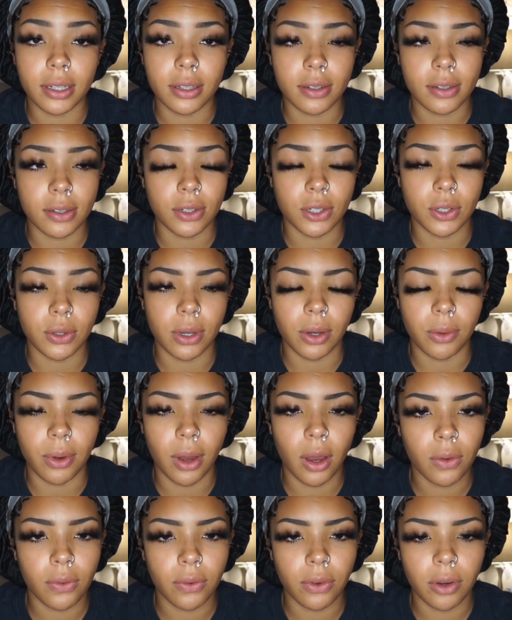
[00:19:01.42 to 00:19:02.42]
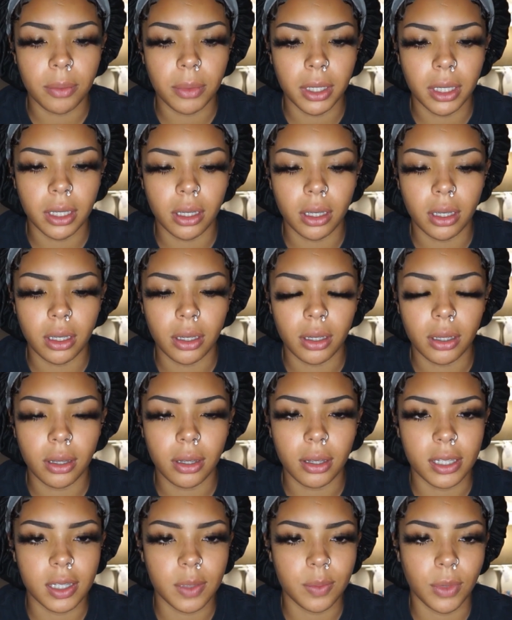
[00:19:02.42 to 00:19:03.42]
isn't doing well for me.
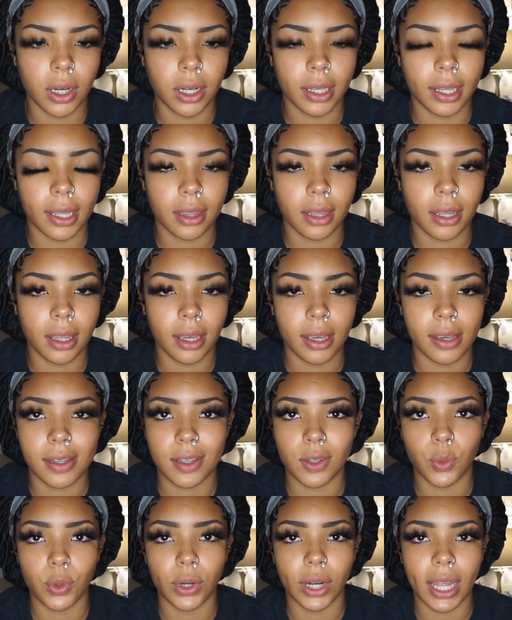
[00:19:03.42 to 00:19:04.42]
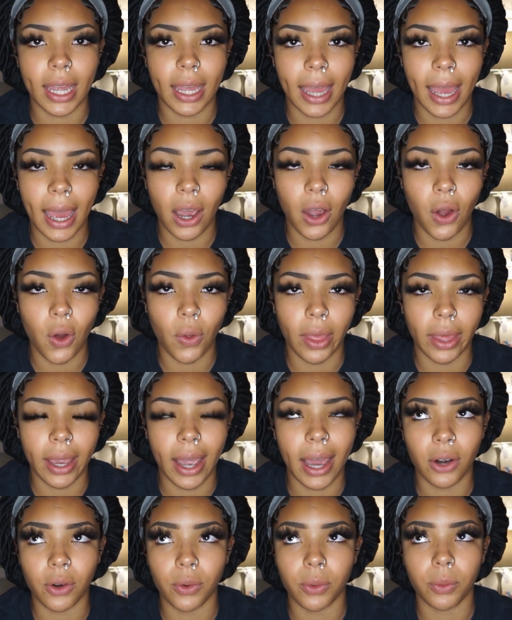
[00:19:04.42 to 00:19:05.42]
This modeling thing isn't working out. Like,
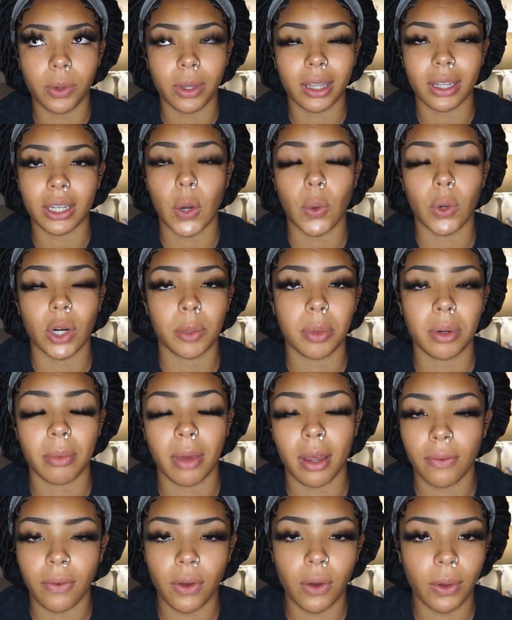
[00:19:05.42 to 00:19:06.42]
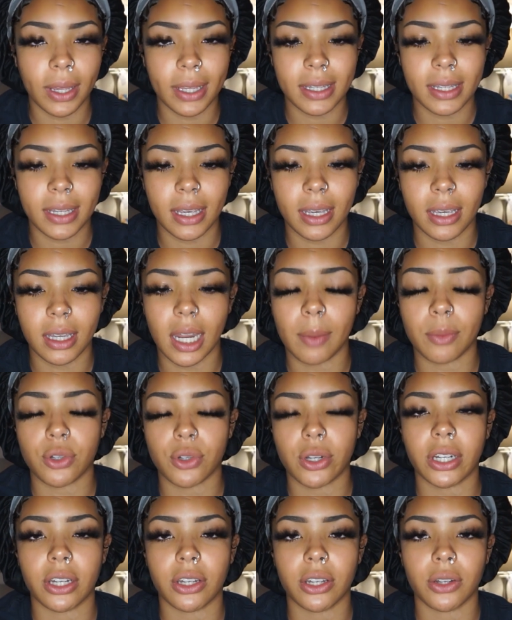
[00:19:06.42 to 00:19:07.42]
I don't really know where to put my focus in. I'm
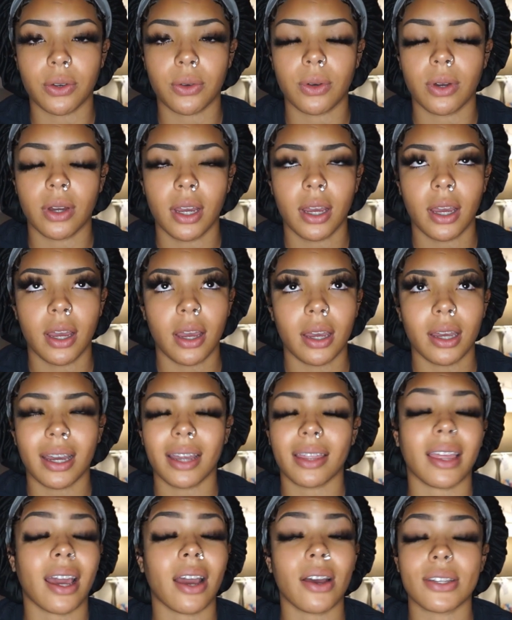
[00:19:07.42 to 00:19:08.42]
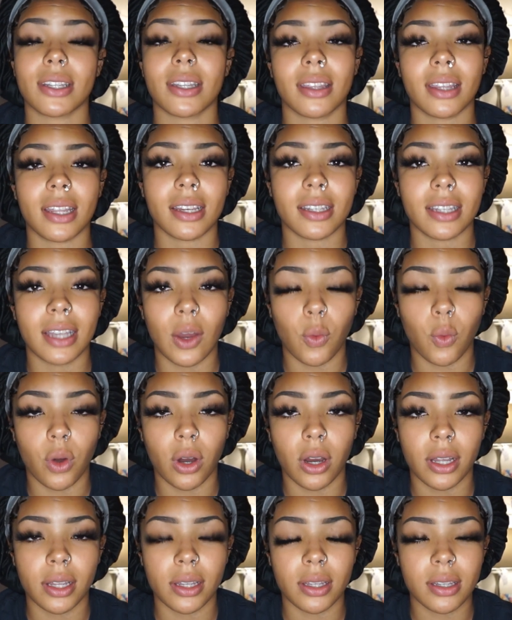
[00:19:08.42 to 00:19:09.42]
trying to do a thousand things at
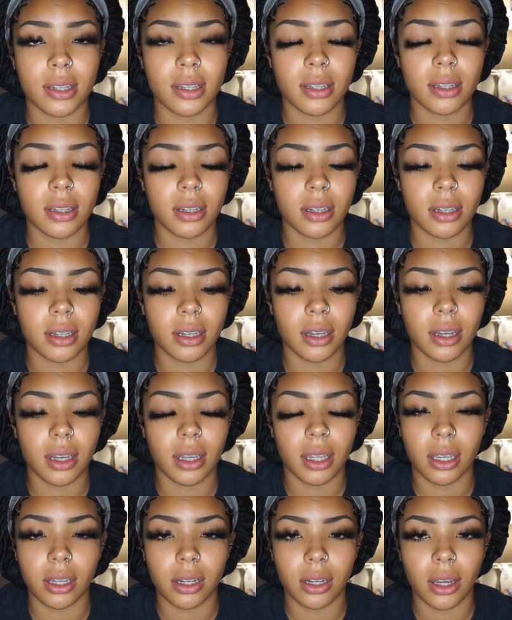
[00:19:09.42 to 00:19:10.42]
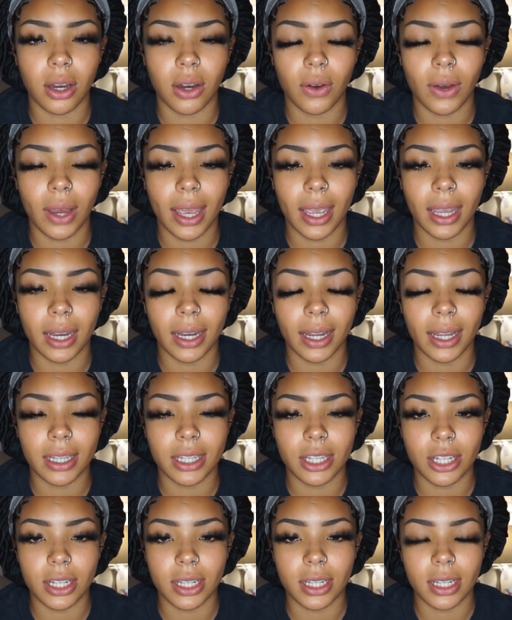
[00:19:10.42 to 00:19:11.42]
once, you know, and
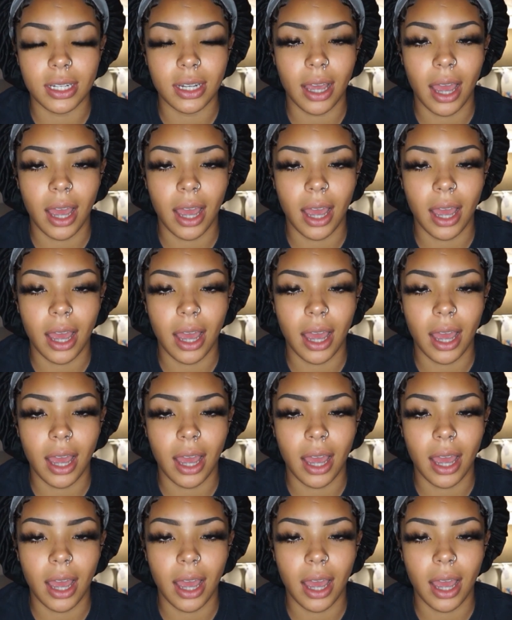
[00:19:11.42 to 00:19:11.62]
it's just,